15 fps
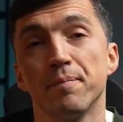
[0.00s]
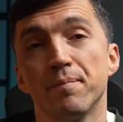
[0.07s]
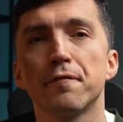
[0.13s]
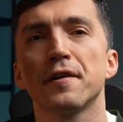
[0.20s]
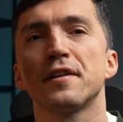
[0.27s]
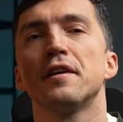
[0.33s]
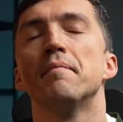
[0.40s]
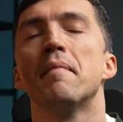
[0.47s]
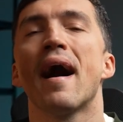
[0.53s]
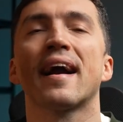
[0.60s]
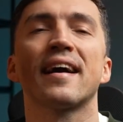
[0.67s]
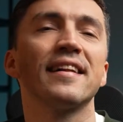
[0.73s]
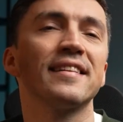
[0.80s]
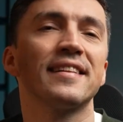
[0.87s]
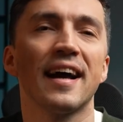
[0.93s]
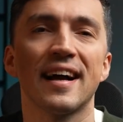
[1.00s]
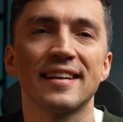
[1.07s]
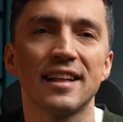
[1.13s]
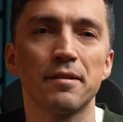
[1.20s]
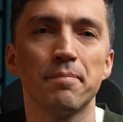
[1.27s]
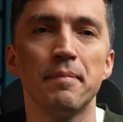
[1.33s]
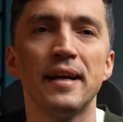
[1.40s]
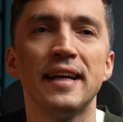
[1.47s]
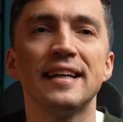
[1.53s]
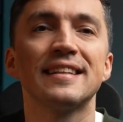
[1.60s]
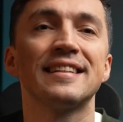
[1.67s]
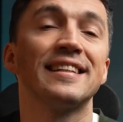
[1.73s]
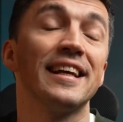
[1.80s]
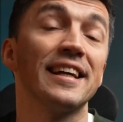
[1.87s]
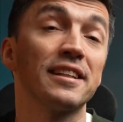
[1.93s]
Fatima contacted me
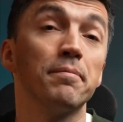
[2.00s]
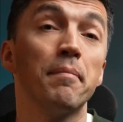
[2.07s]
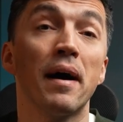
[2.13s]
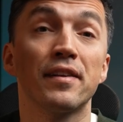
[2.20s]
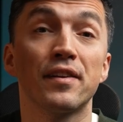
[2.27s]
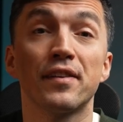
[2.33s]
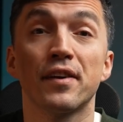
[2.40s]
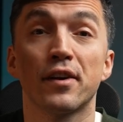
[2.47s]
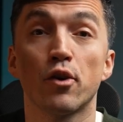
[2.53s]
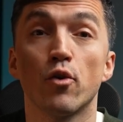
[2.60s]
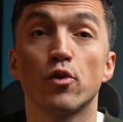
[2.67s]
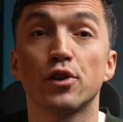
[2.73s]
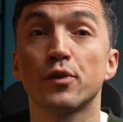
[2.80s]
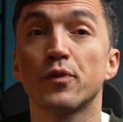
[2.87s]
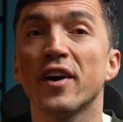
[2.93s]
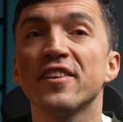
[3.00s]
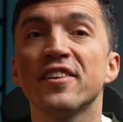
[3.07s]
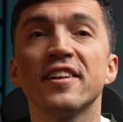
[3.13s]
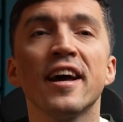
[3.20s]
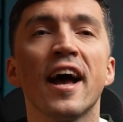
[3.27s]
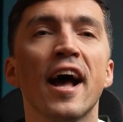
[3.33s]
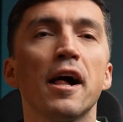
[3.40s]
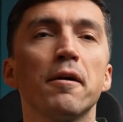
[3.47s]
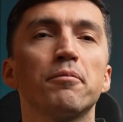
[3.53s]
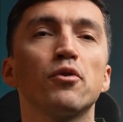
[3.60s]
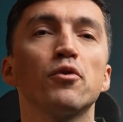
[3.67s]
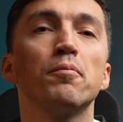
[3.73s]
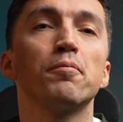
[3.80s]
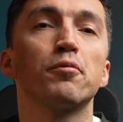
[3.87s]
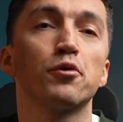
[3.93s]
6 months ago requesting help to
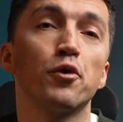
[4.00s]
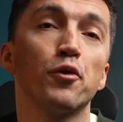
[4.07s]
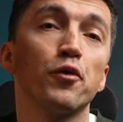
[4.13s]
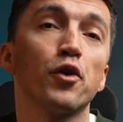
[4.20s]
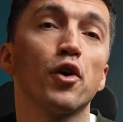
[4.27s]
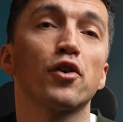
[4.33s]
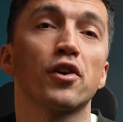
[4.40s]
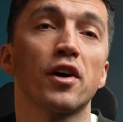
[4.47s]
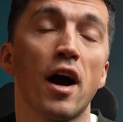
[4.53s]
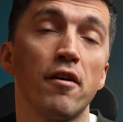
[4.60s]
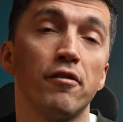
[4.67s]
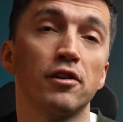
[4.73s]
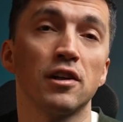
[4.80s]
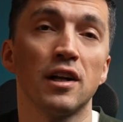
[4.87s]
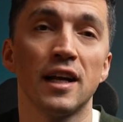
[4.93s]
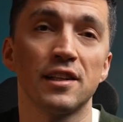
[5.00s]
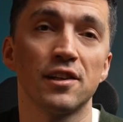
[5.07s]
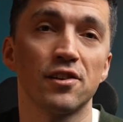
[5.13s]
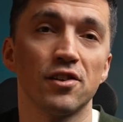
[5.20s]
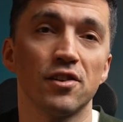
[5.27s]
improve her cover letter.